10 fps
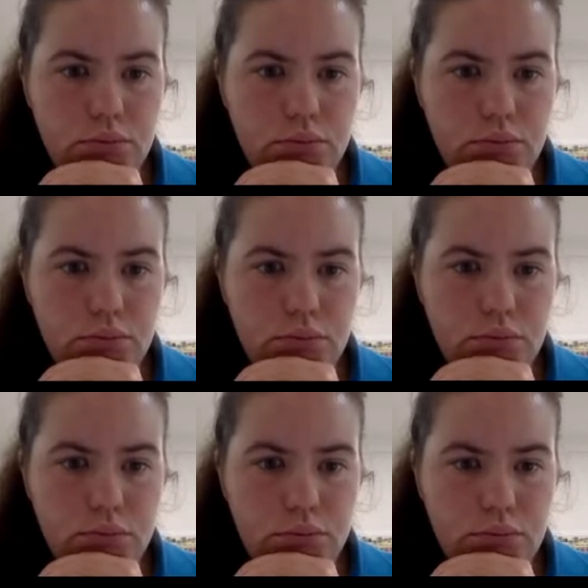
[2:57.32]

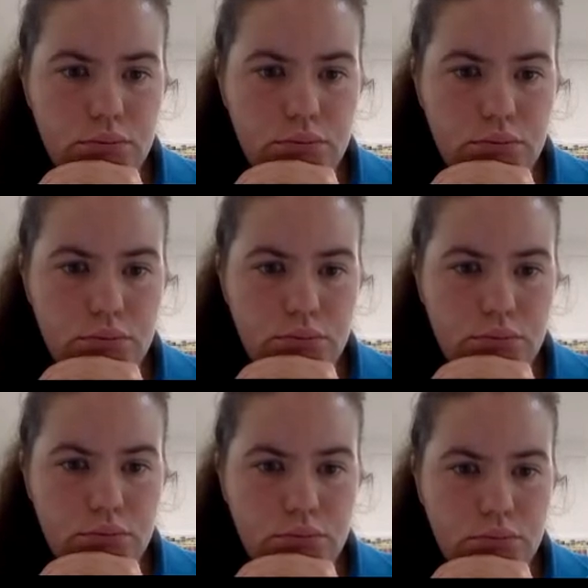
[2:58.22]

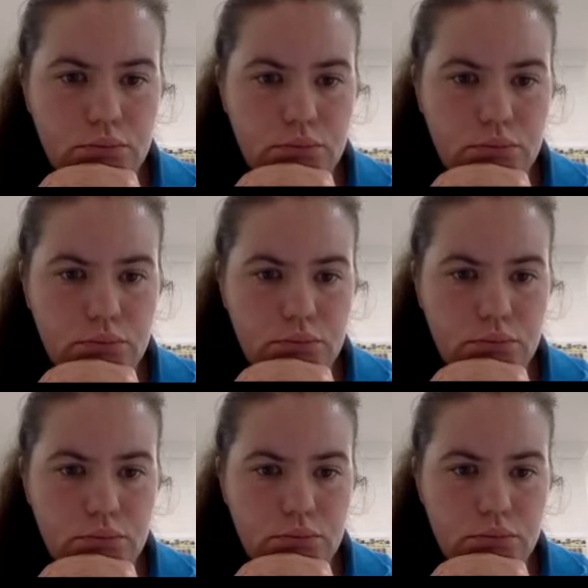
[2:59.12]

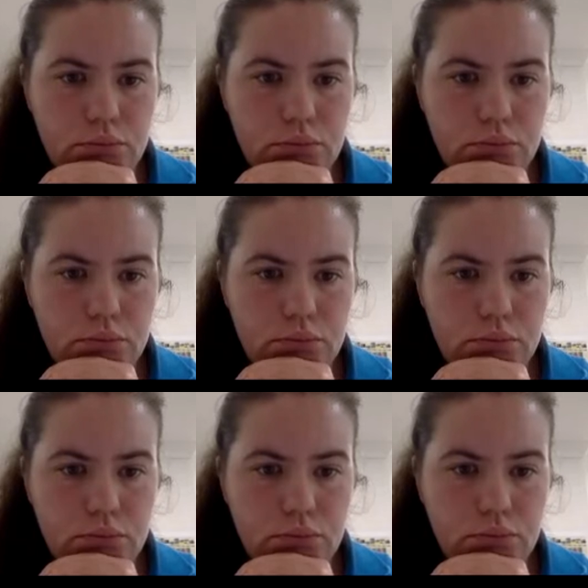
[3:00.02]

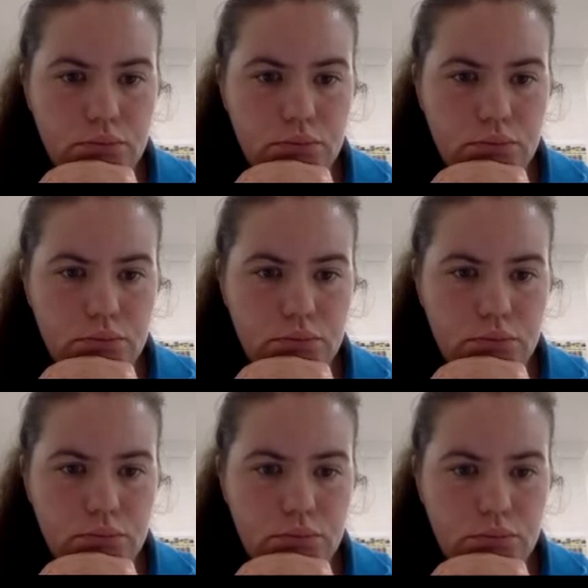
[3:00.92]

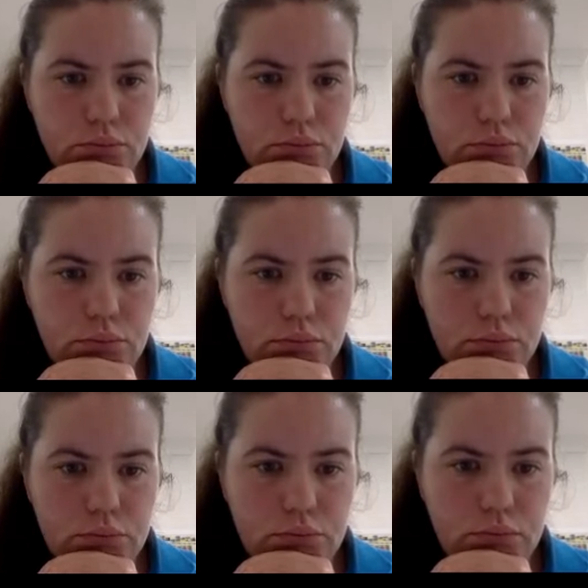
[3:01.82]

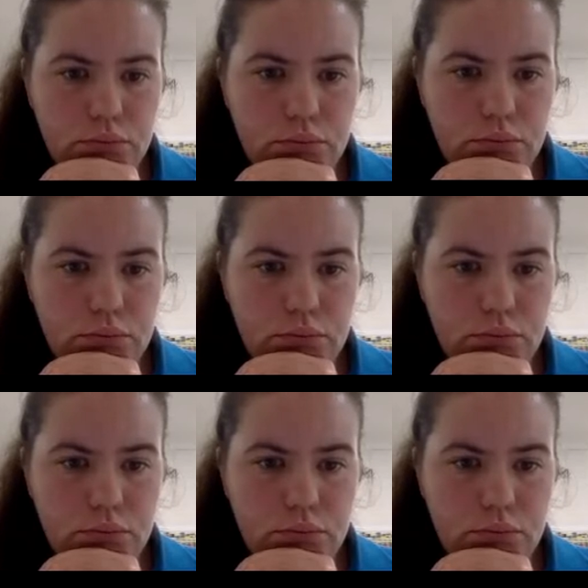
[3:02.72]
No words are spoken by the person on screen.